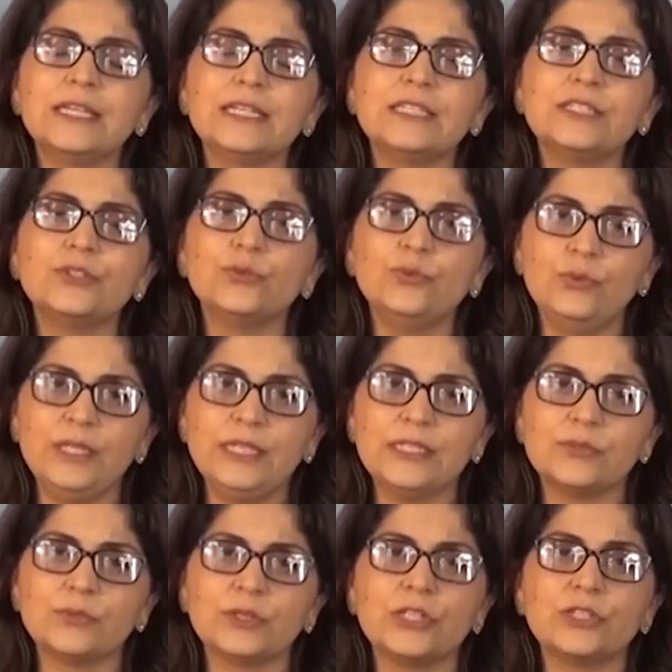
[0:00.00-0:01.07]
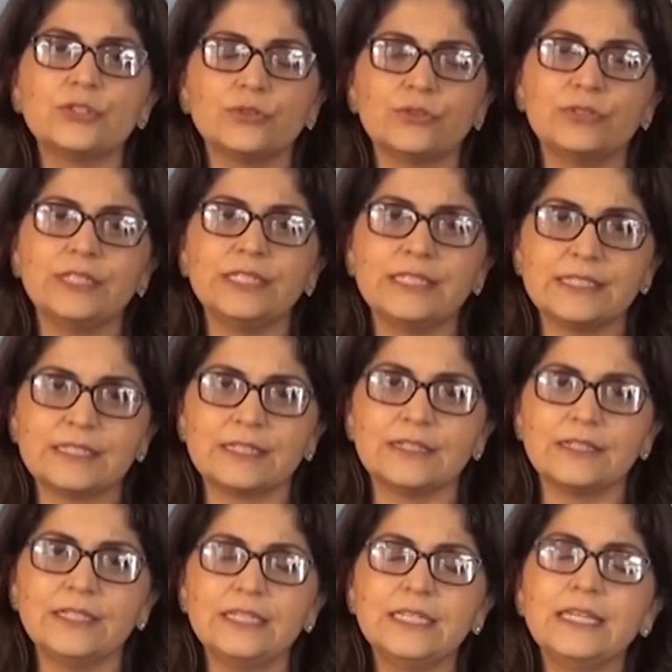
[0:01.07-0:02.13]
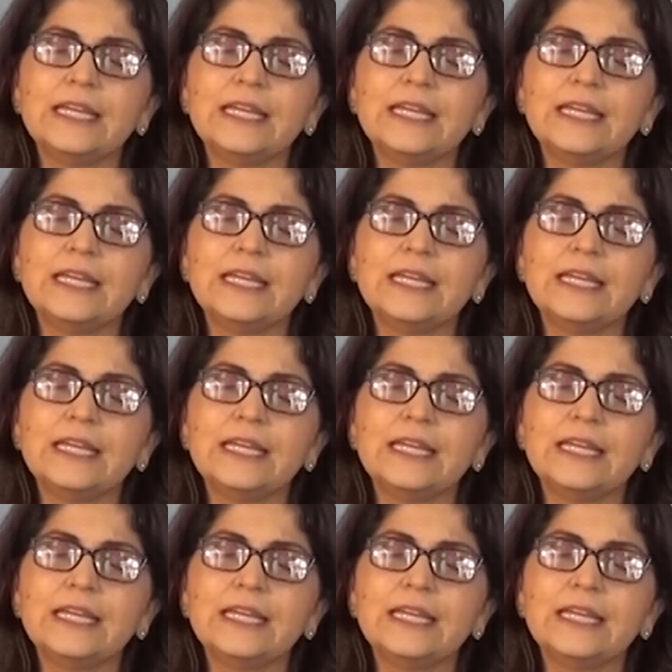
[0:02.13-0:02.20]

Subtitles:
in 2 weeks what their sugar readings are.